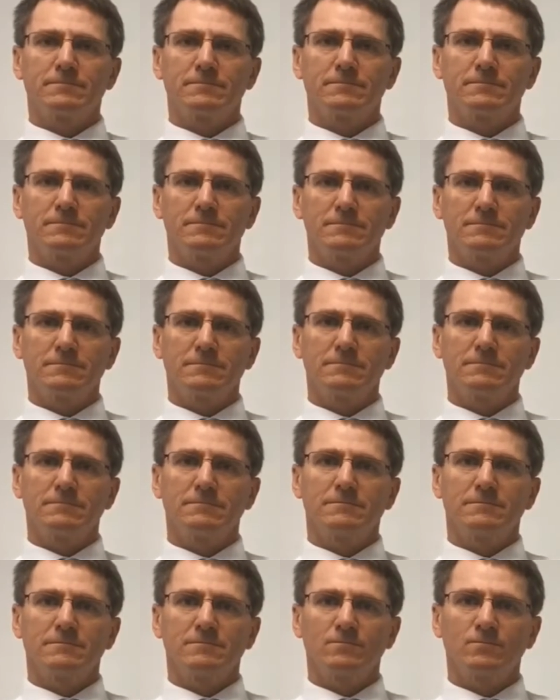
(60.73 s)

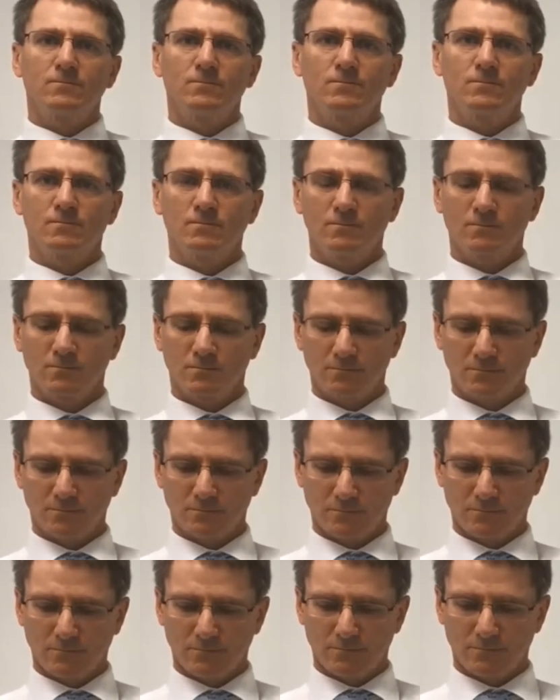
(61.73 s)

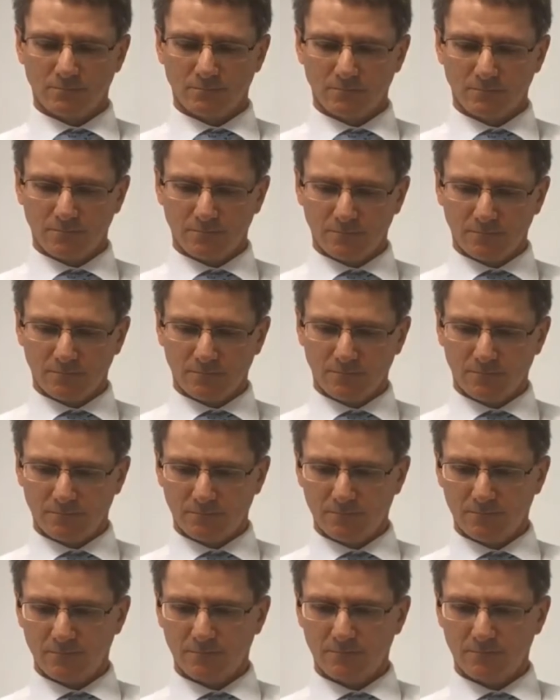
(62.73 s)
(not speaking)